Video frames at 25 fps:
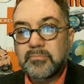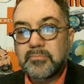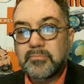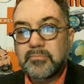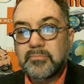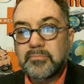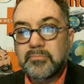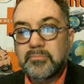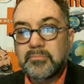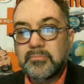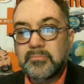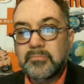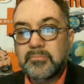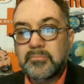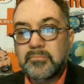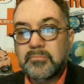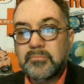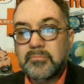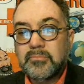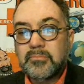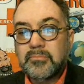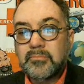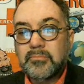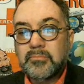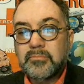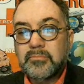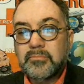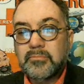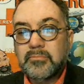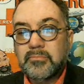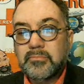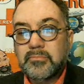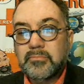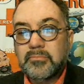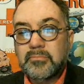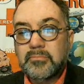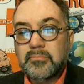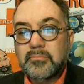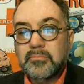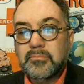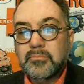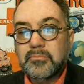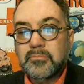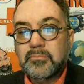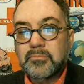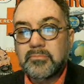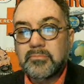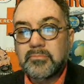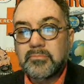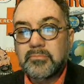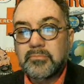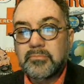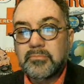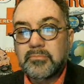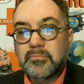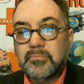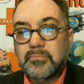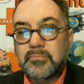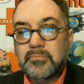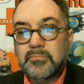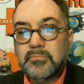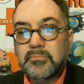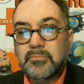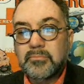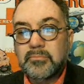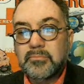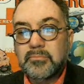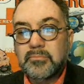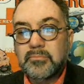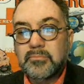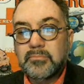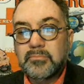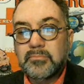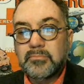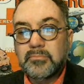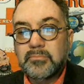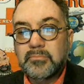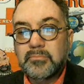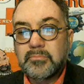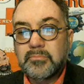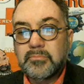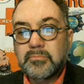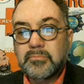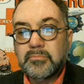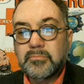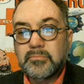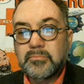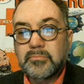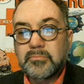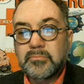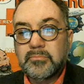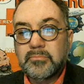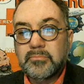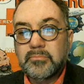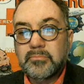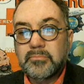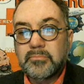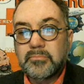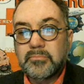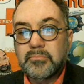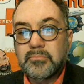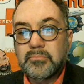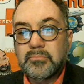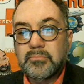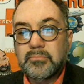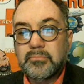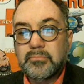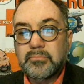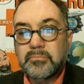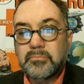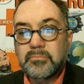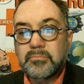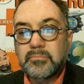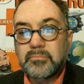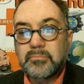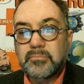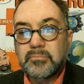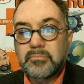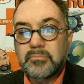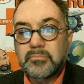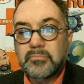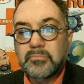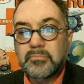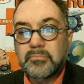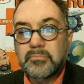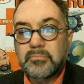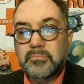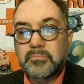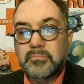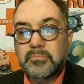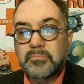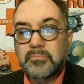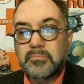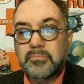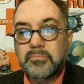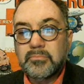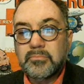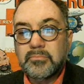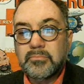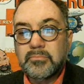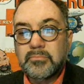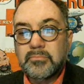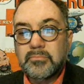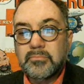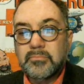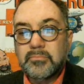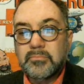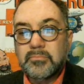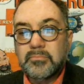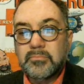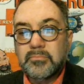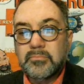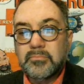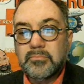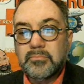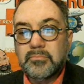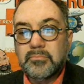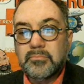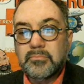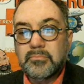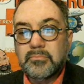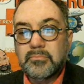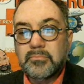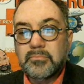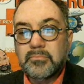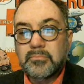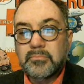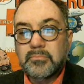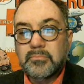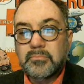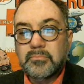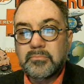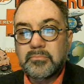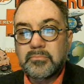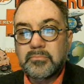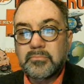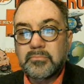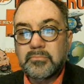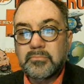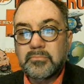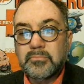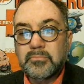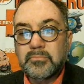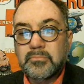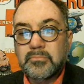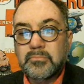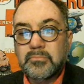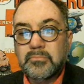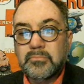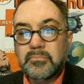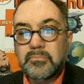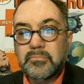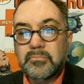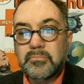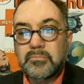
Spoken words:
No words are spoken by the person on screen.